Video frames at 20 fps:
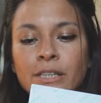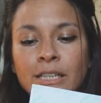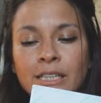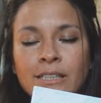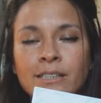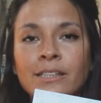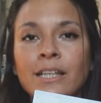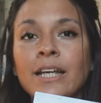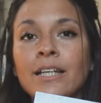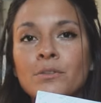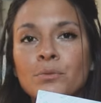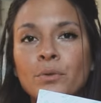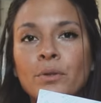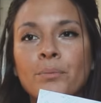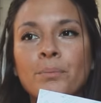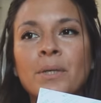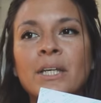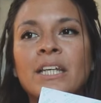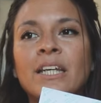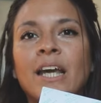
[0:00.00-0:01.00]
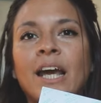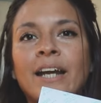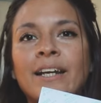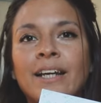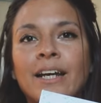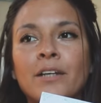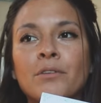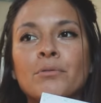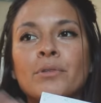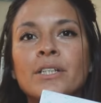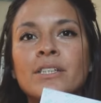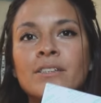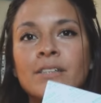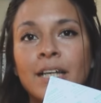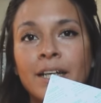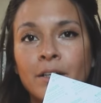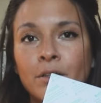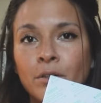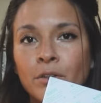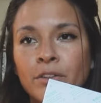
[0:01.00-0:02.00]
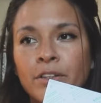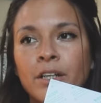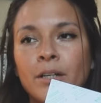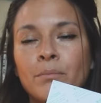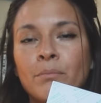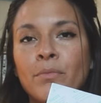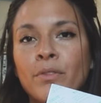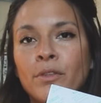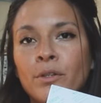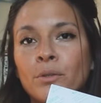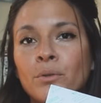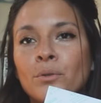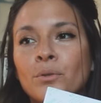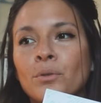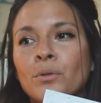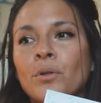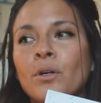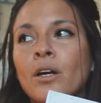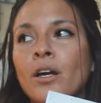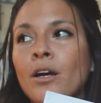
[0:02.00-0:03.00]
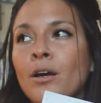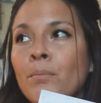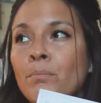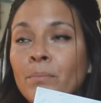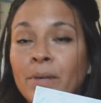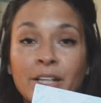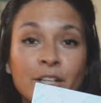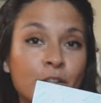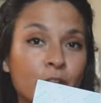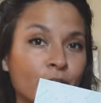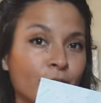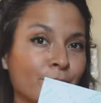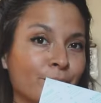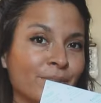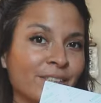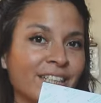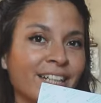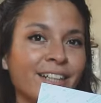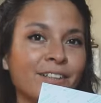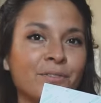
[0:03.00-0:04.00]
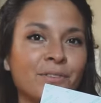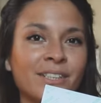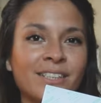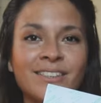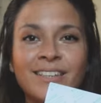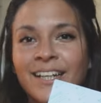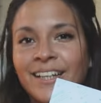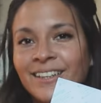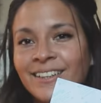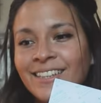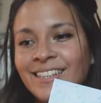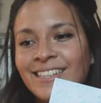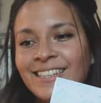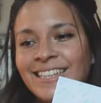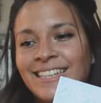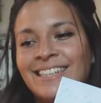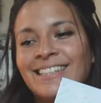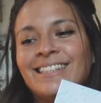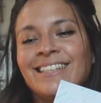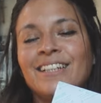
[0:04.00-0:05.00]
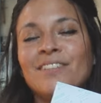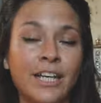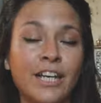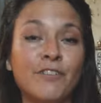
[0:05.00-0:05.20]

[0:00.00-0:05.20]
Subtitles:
These stays with me and I recycle them through my curbside recycling system.